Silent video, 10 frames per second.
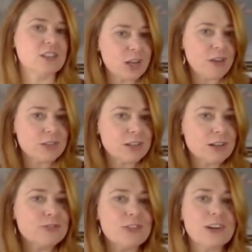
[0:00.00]
Are you having
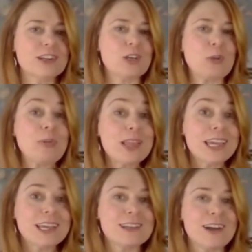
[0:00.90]
enough fun? Are you
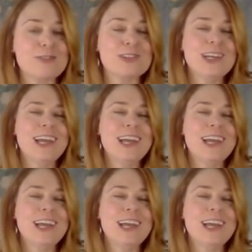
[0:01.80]
playing enough?